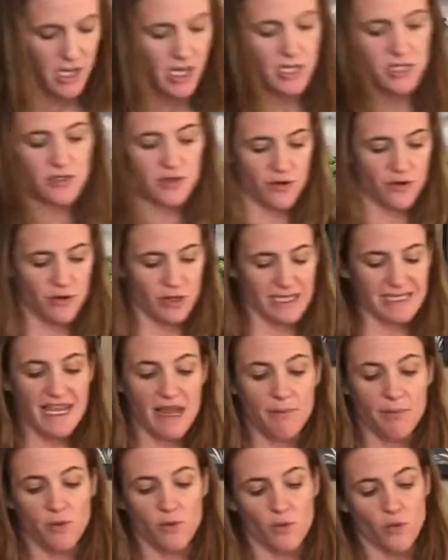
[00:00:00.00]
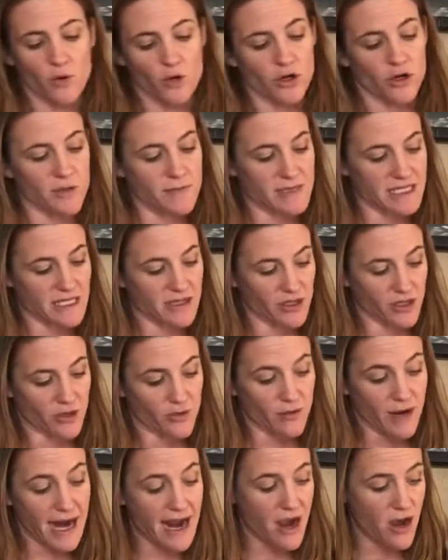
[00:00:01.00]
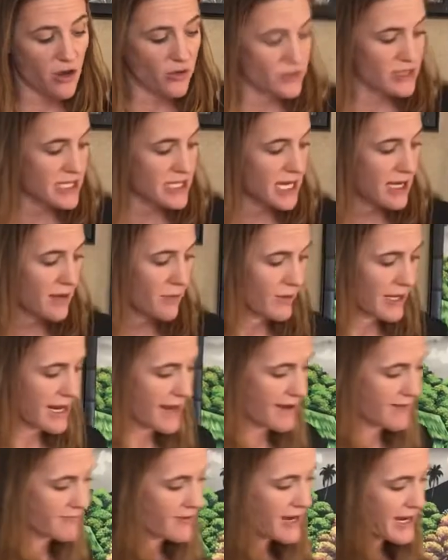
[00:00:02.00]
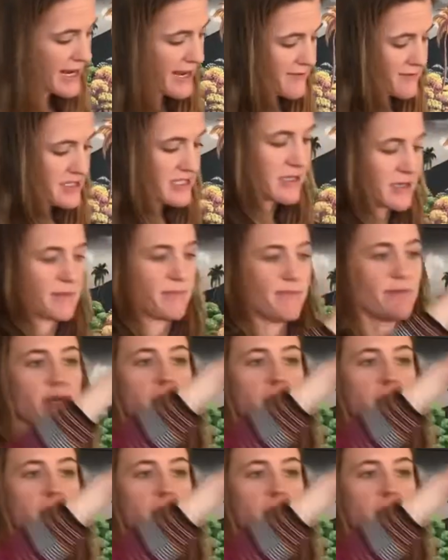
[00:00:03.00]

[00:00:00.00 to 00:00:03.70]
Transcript: So example, worms in the ground. I have some,